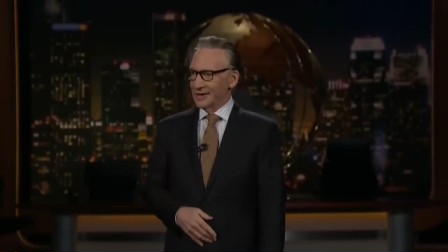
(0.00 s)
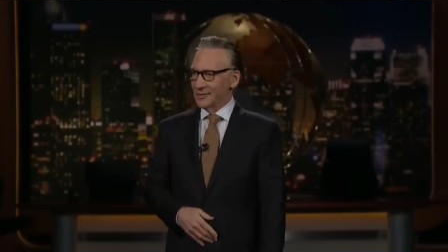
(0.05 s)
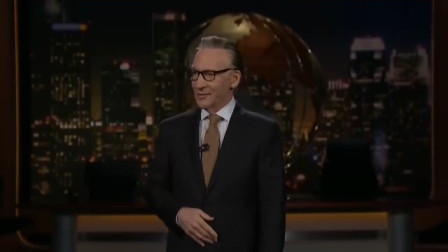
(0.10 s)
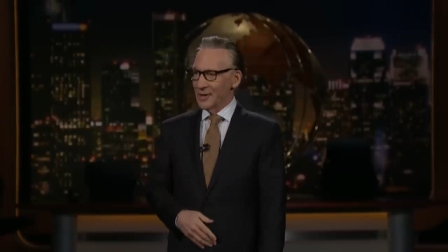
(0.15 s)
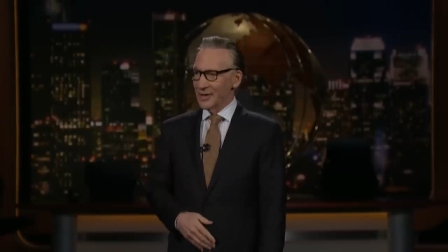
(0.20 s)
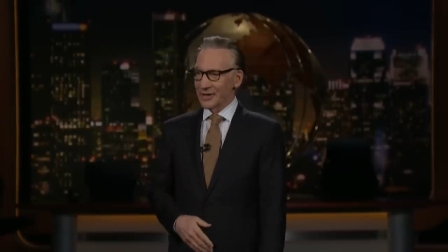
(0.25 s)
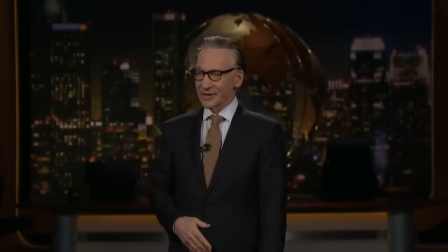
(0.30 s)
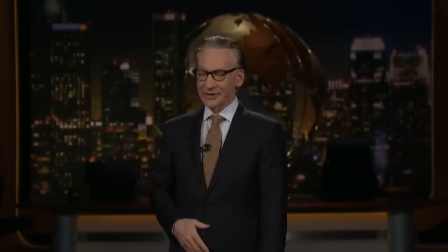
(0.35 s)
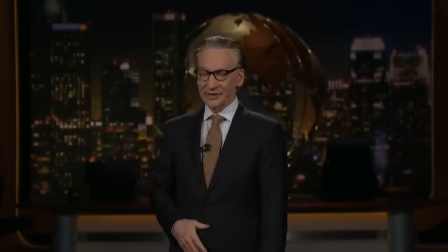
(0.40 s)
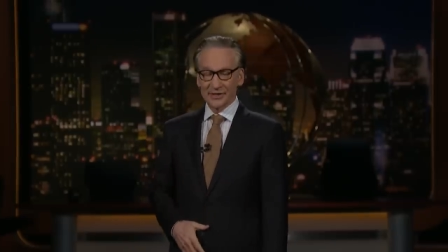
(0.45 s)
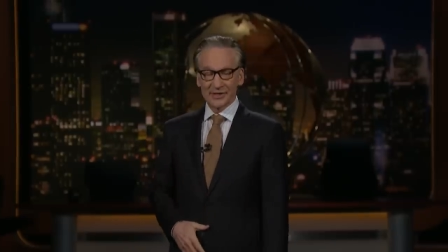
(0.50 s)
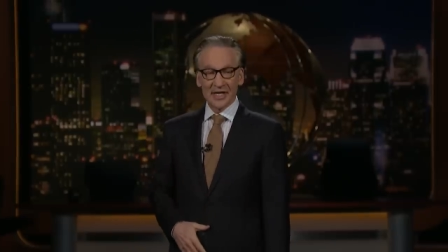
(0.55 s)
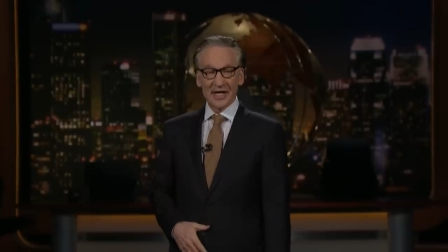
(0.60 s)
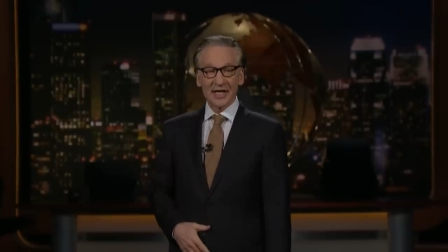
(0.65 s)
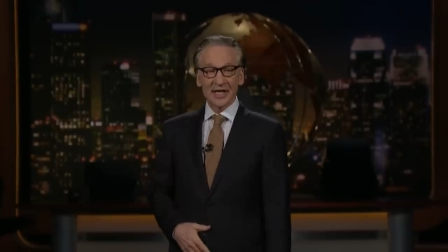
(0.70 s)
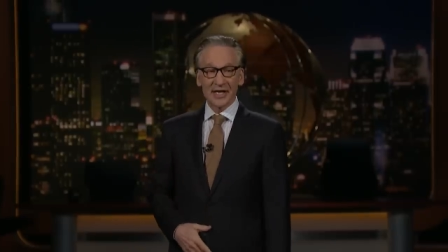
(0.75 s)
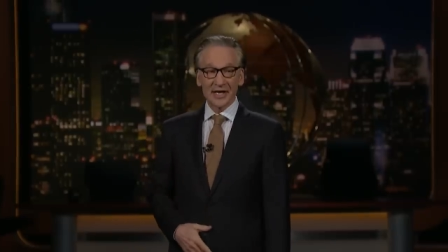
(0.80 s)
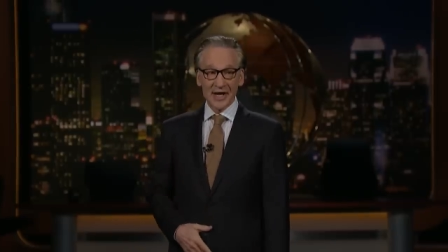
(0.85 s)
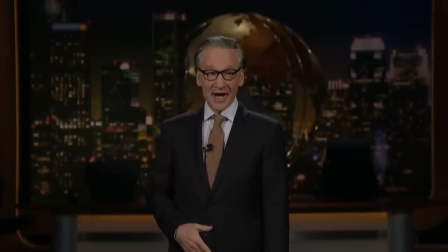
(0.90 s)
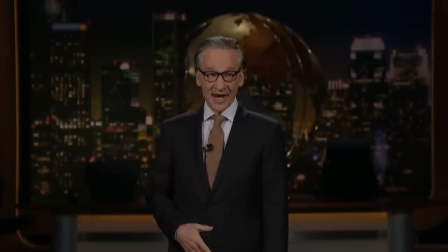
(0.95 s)
want to
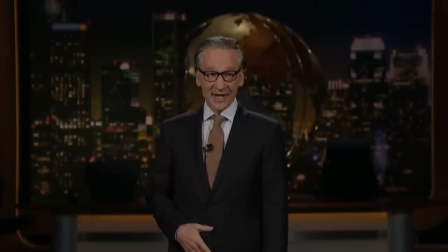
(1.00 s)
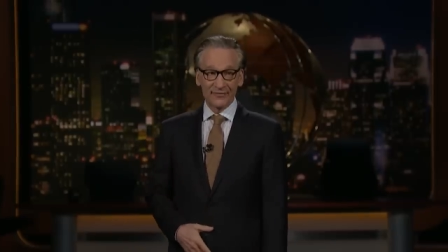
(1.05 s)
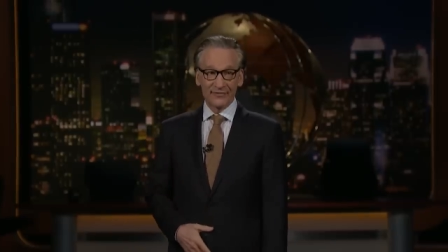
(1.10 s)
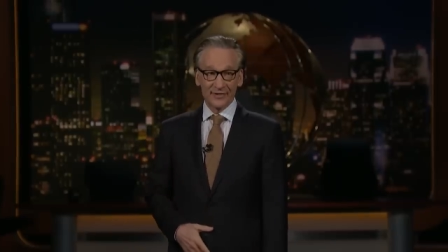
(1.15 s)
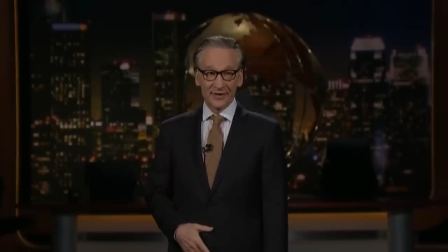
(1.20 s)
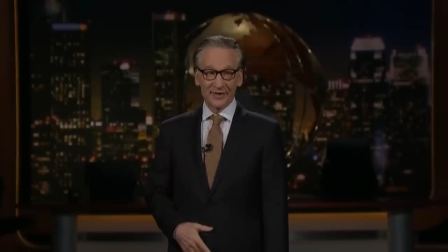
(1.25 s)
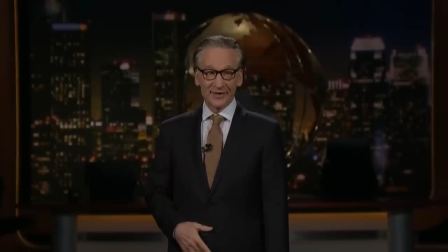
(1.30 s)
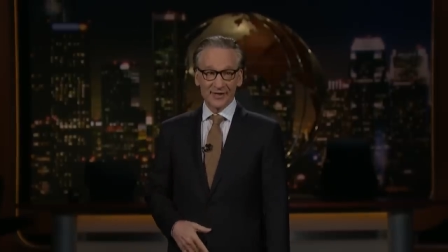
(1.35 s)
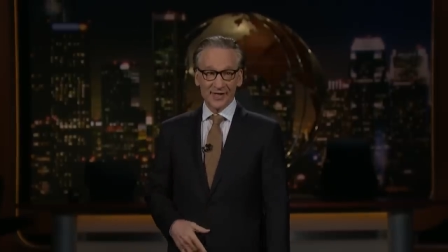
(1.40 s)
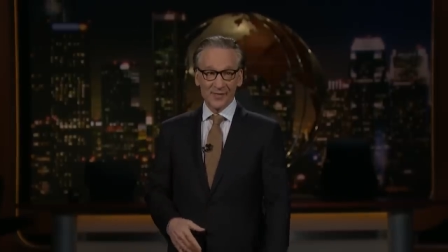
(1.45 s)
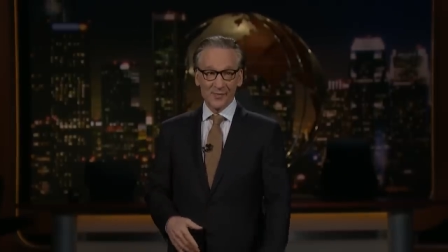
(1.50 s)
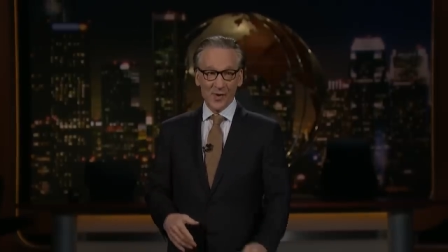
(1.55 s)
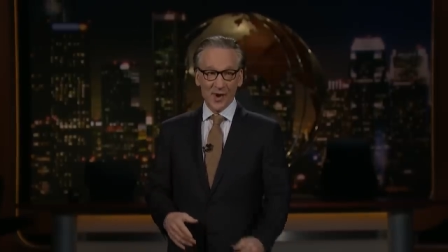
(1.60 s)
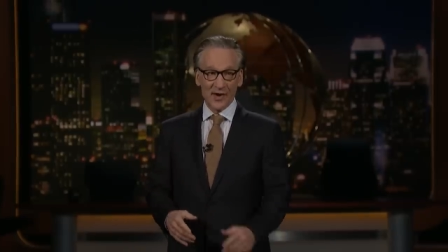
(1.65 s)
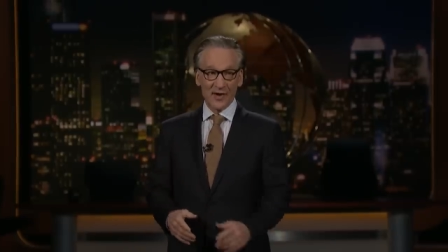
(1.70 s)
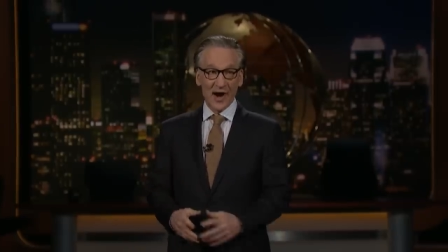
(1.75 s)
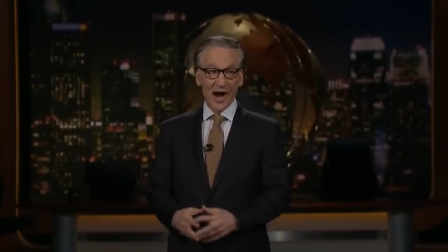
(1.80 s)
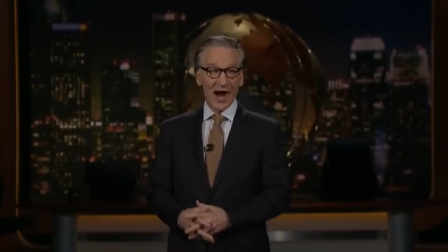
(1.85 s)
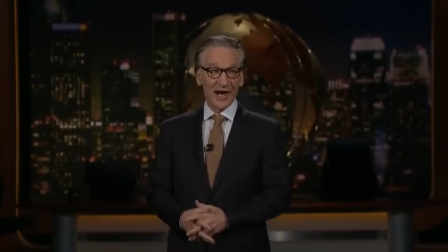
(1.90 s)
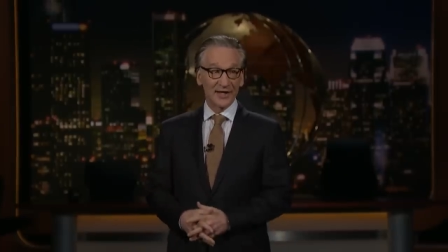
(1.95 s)
sneak a knife in
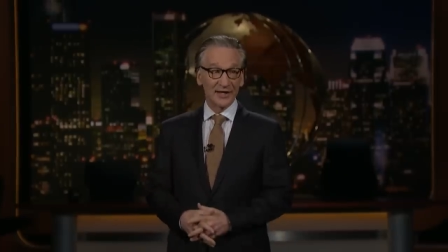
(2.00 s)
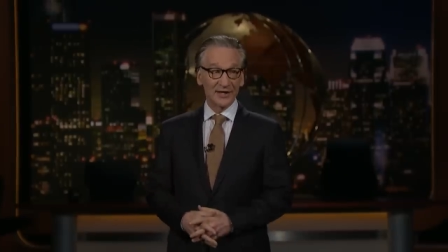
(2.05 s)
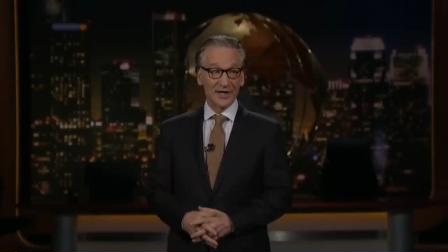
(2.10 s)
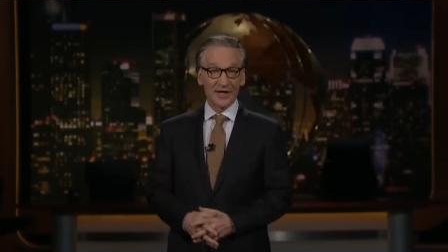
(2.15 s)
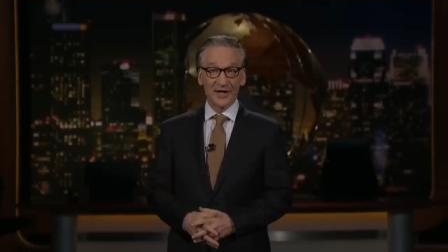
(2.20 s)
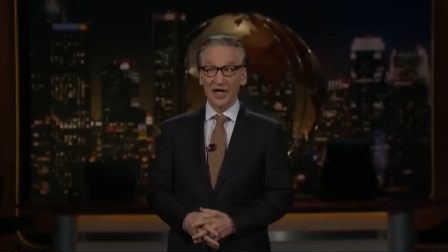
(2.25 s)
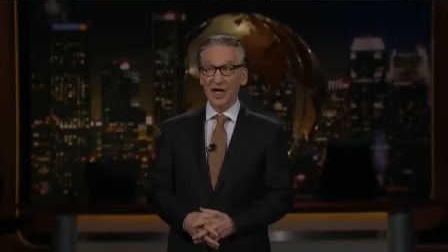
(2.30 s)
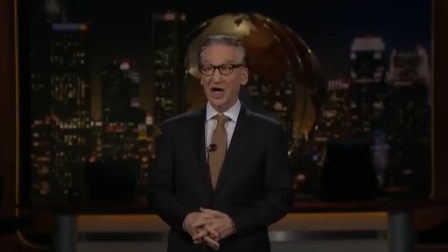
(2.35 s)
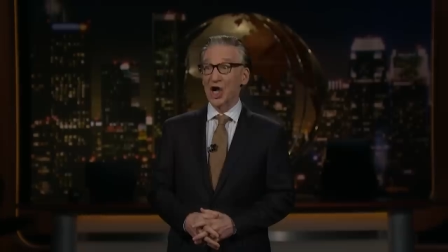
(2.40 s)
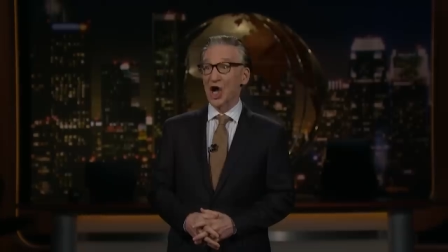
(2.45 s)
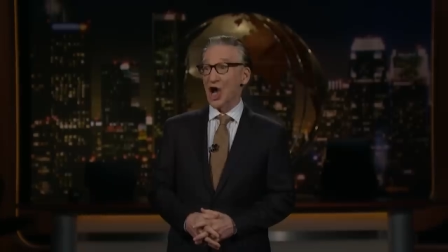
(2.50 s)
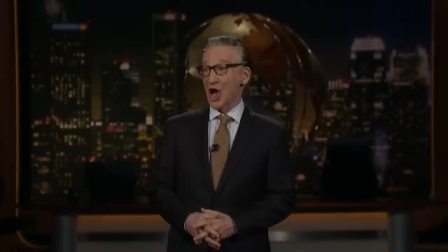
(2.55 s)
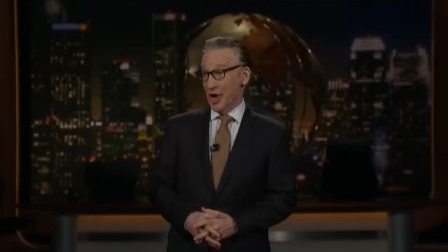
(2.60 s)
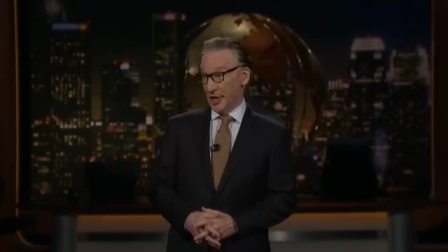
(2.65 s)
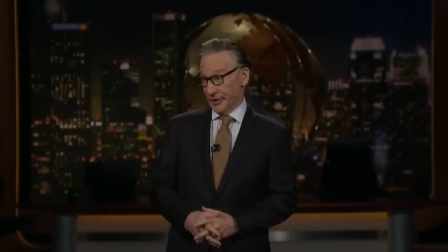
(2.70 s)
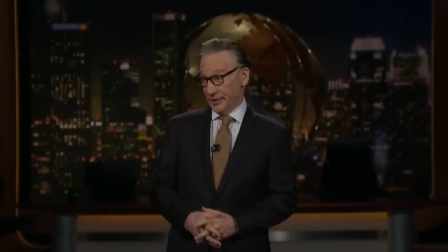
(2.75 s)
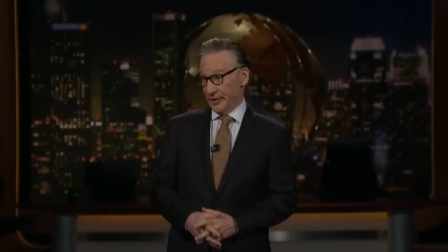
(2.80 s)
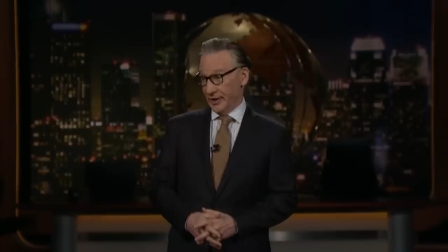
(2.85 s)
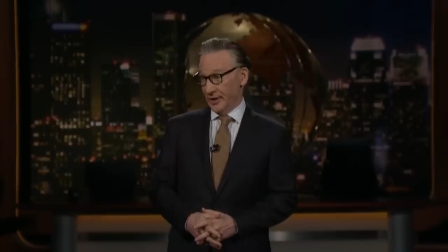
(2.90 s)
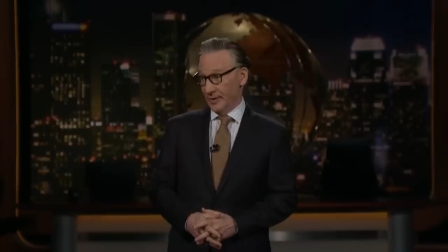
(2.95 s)
somewhere? Hide it in a
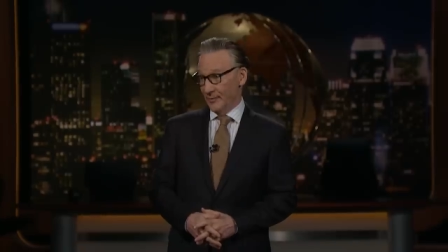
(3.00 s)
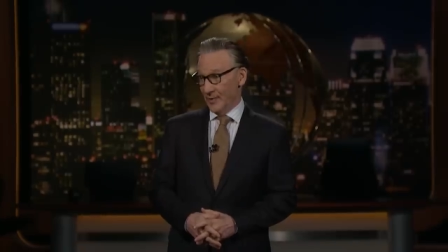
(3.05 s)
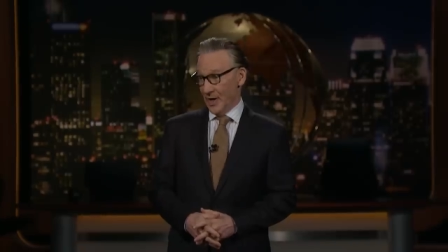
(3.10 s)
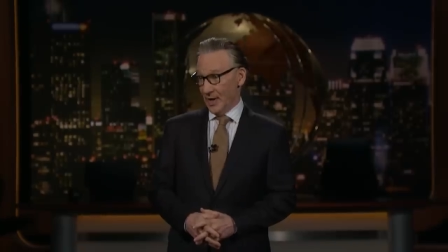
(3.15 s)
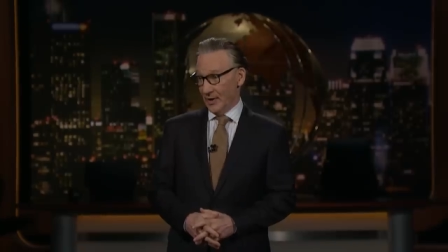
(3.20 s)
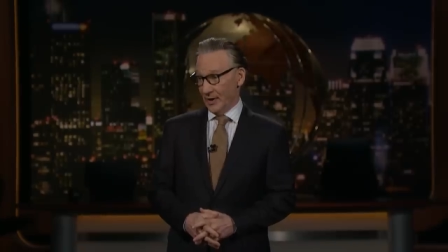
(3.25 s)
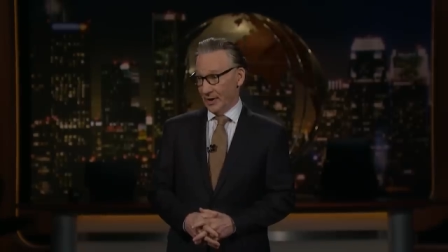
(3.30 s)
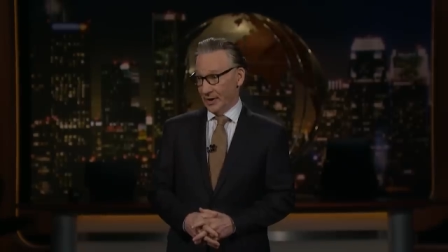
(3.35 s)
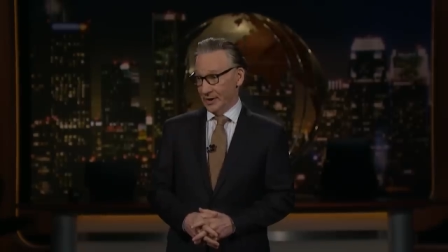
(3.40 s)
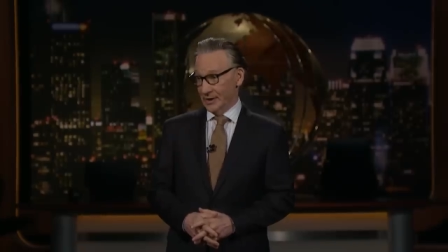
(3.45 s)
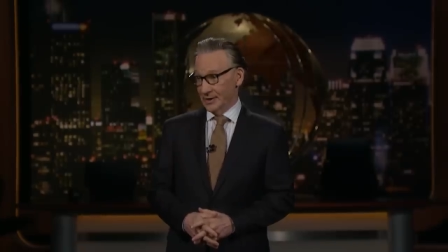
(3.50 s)
gun in